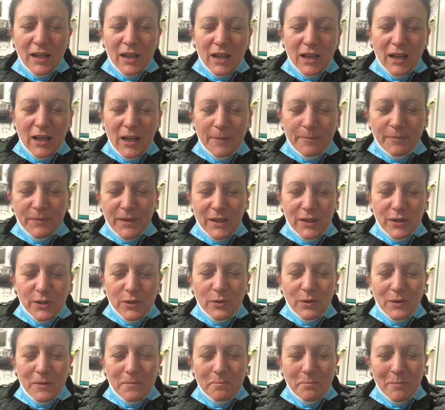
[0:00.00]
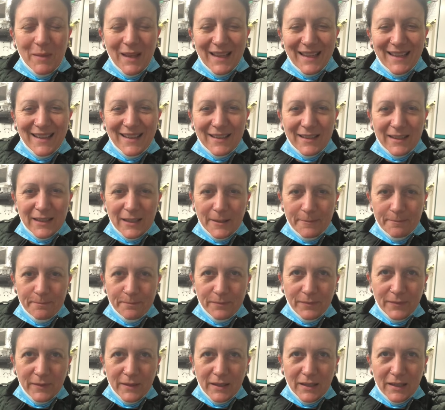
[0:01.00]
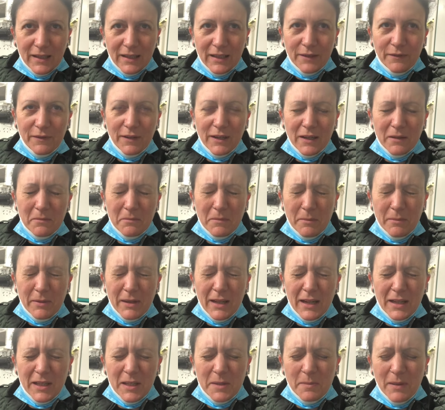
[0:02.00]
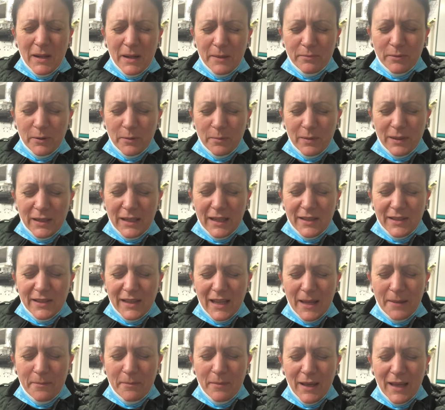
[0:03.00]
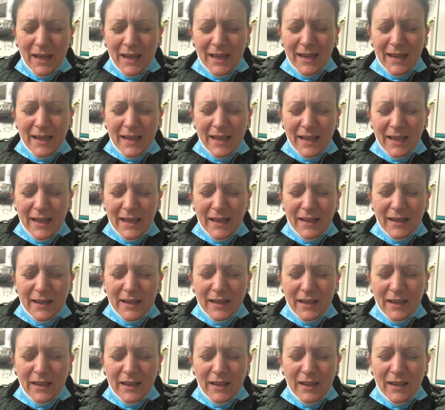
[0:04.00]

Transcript: It's called a mangar, and if I can remember how to spell it properly, it's mangar.